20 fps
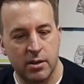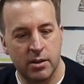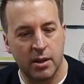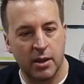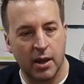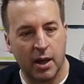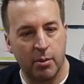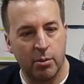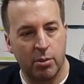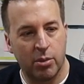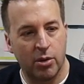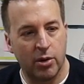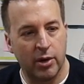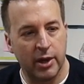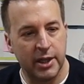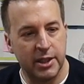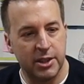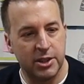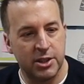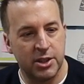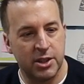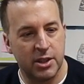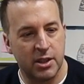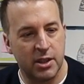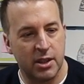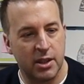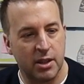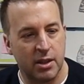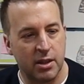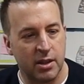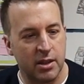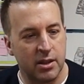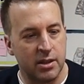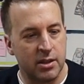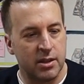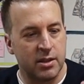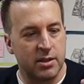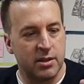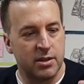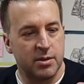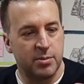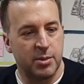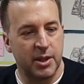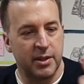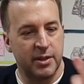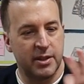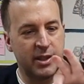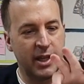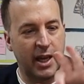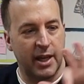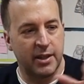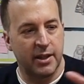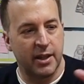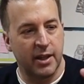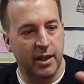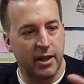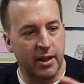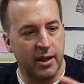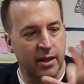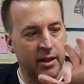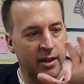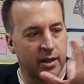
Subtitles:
to that bridge. This is a bit dead here.